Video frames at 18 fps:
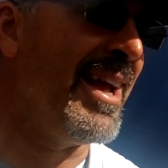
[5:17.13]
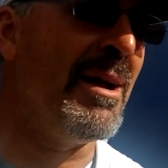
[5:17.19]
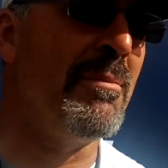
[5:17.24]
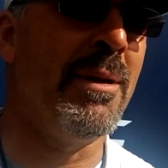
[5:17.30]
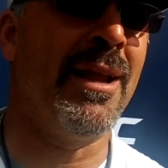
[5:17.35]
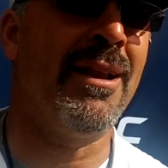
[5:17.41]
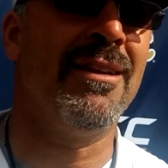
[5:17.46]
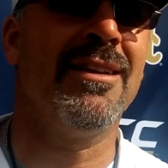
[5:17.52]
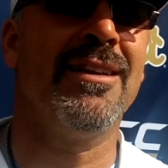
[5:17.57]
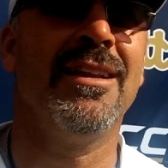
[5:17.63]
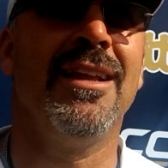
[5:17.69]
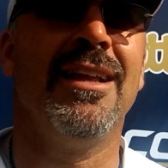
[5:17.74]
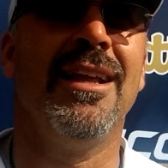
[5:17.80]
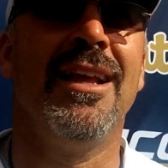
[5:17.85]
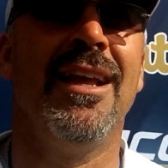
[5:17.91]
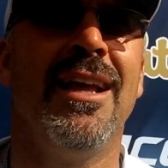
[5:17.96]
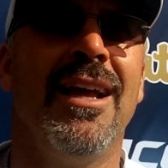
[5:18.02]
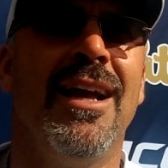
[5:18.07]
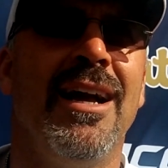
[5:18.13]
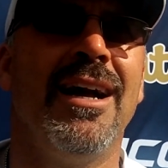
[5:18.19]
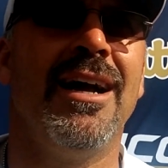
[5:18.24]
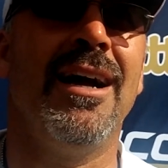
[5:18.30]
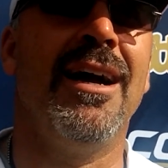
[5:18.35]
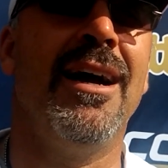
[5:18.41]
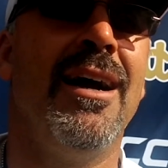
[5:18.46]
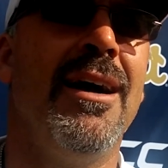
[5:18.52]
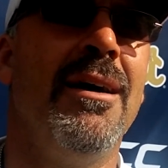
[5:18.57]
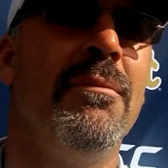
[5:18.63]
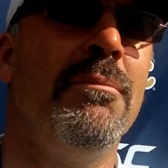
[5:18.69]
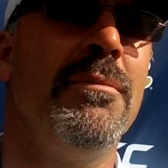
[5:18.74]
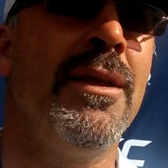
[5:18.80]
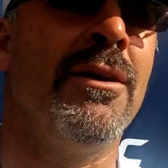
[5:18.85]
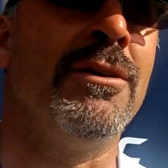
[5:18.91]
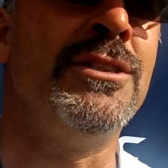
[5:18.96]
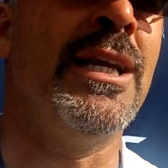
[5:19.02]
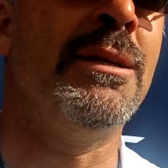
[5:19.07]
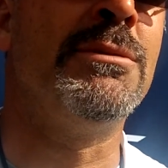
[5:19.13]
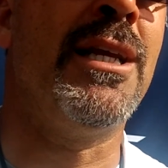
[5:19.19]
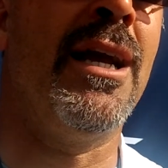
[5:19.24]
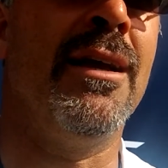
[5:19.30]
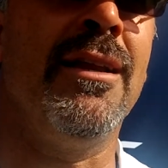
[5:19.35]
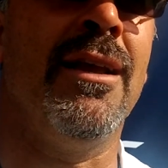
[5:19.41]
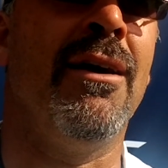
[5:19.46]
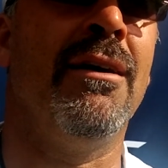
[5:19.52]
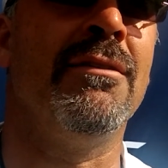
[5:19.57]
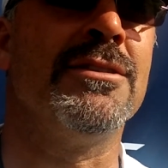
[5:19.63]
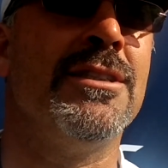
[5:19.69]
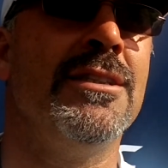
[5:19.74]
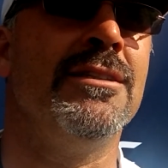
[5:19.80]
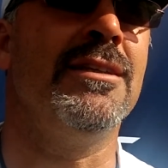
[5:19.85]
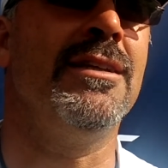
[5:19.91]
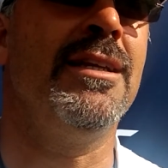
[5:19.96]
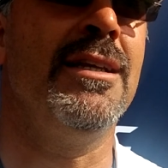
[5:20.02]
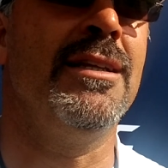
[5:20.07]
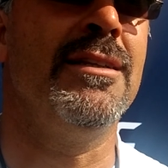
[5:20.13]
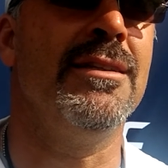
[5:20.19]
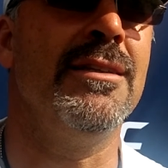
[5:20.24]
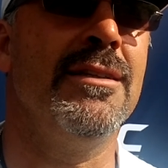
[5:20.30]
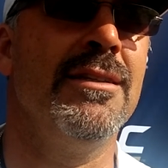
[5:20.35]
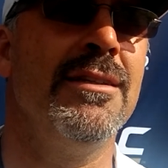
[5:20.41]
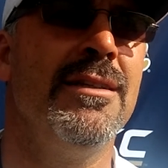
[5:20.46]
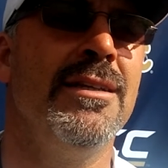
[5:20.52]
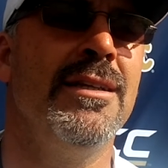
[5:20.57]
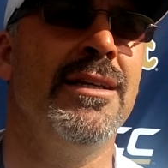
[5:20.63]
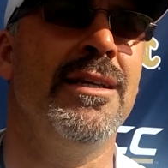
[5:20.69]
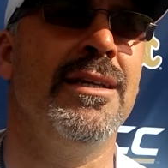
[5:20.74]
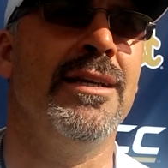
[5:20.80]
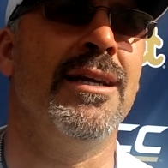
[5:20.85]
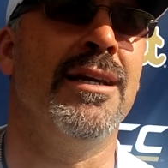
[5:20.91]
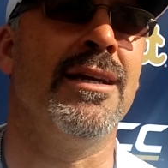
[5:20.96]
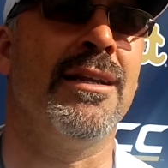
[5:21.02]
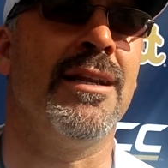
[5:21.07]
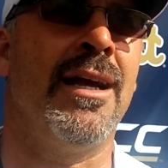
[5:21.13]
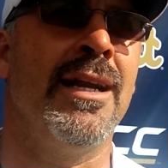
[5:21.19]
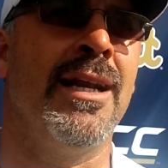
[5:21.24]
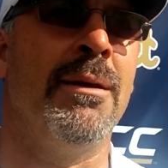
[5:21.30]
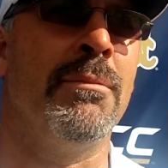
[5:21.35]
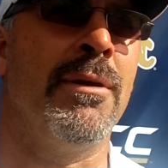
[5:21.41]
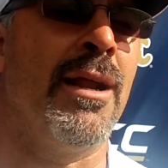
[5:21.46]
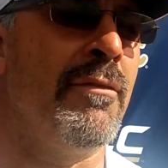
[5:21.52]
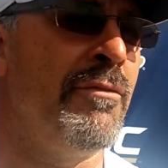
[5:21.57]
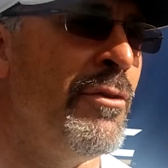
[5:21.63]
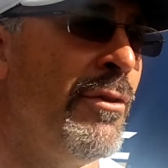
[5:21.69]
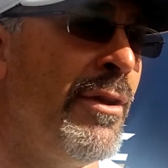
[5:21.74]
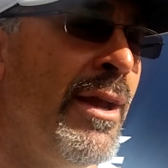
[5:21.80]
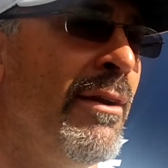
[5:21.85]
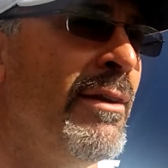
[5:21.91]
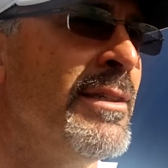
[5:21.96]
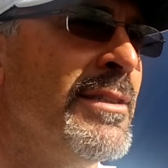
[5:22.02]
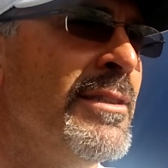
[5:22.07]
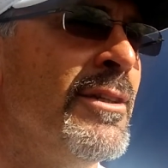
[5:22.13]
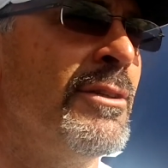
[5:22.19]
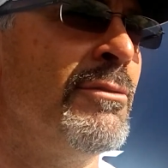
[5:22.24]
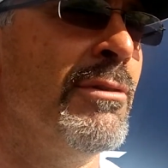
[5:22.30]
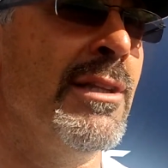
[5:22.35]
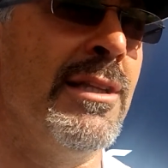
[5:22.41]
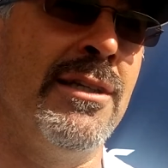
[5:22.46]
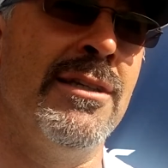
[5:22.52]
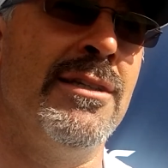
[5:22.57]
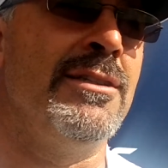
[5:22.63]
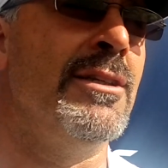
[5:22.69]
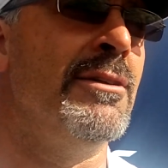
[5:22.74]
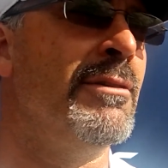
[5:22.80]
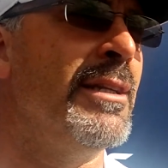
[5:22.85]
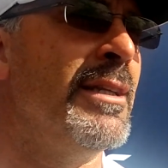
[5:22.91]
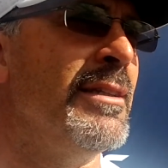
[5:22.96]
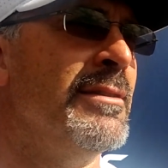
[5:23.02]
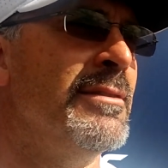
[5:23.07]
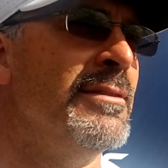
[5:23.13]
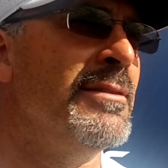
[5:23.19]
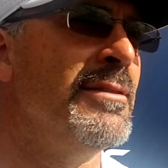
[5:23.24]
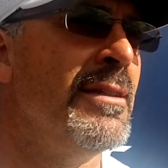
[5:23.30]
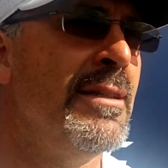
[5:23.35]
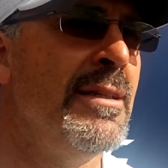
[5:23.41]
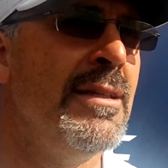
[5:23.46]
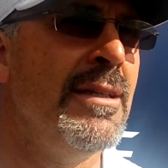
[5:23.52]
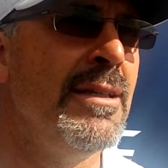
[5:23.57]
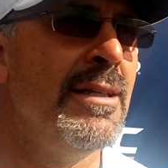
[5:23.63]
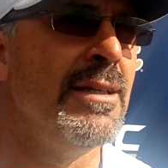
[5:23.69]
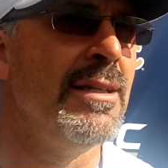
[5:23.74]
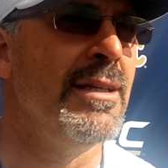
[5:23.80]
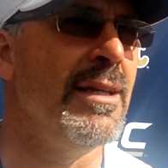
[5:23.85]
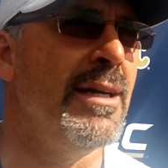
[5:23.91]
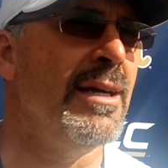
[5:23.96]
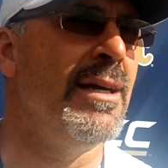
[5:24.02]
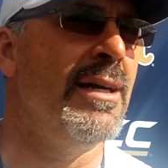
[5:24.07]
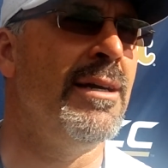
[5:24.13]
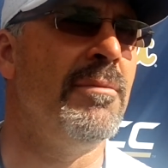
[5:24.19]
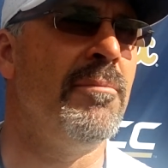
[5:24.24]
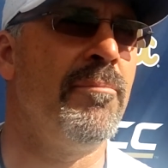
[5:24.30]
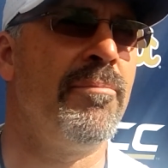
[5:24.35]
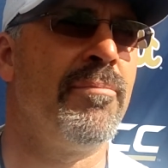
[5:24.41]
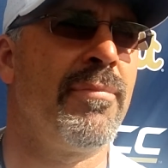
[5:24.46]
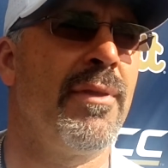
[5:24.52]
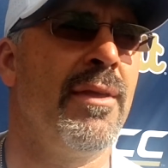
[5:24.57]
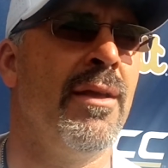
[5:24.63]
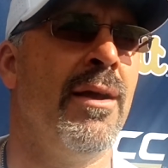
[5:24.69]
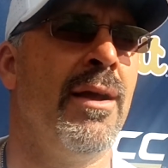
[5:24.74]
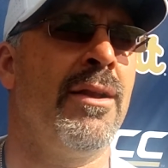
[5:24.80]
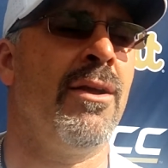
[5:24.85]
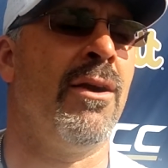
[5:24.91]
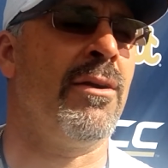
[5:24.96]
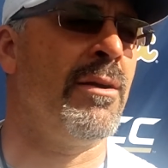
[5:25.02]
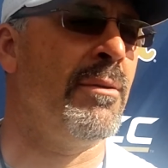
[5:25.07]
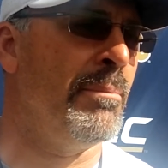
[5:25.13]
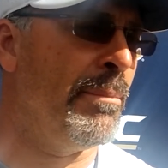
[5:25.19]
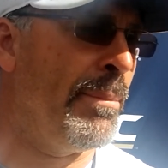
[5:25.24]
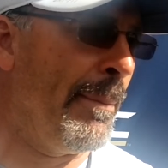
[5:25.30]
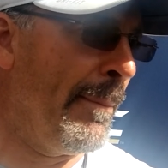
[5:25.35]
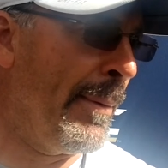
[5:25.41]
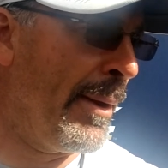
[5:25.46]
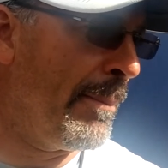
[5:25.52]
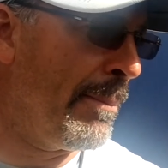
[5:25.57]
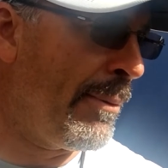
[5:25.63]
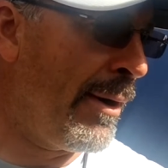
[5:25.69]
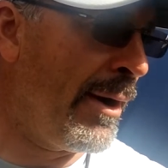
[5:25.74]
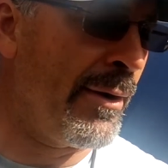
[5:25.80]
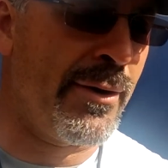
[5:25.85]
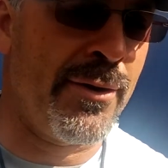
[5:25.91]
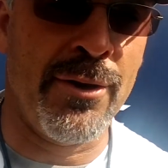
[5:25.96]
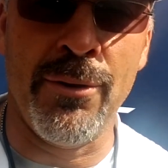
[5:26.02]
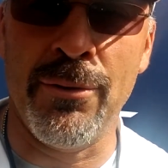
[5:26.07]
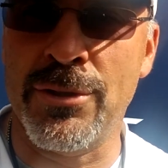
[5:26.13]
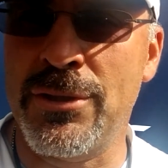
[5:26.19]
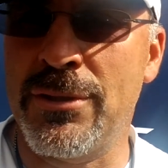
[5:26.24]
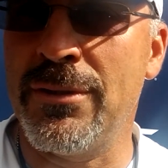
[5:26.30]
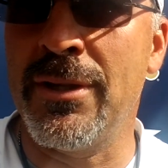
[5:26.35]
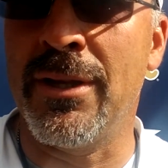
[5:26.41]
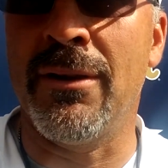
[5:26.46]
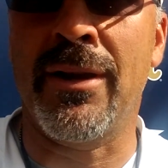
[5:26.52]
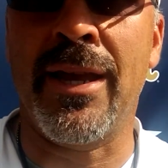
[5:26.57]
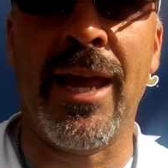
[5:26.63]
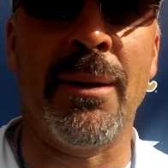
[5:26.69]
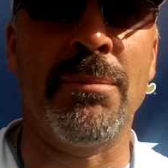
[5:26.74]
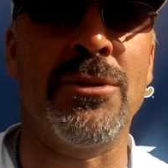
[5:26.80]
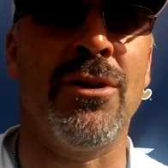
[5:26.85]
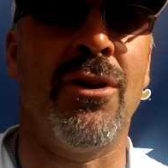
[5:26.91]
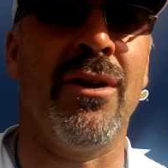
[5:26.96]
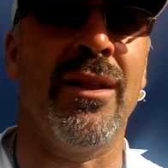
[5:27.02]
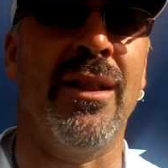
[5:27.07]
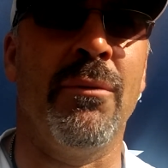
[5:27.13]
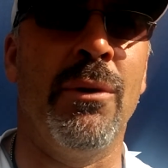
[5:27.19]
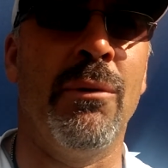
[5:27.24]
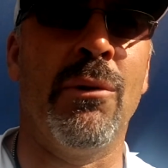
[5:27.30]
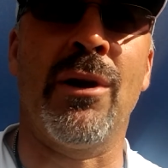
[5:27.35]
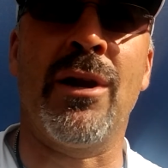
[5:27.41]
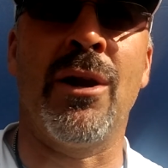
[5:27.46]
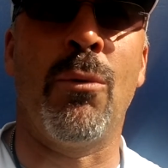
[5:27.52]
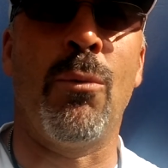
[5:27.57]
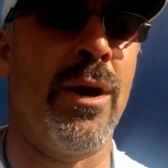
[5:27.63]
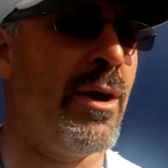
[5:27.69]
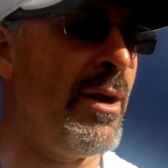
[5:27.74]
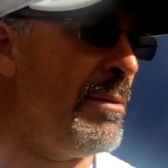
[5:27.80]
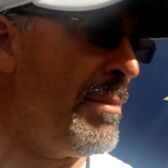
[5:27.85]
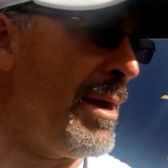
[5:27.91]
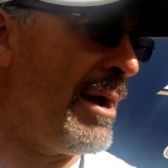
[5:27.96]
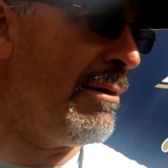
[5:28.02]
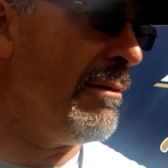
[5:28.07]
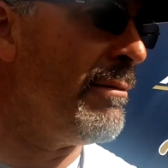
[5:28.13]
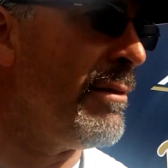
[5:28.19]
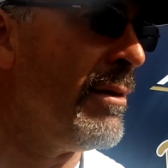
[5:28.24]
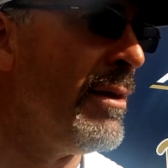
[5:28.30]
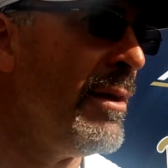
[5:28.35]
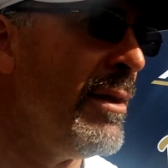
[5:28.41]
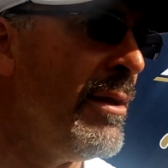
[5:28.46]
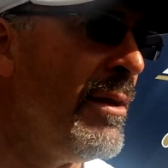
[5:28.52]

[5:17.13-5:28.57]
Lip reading: I mean, James got, obviously he lined up and got a few carries and looked really good doing it. And, I talked, prior to, camp starting, that we weren't going to wear him out.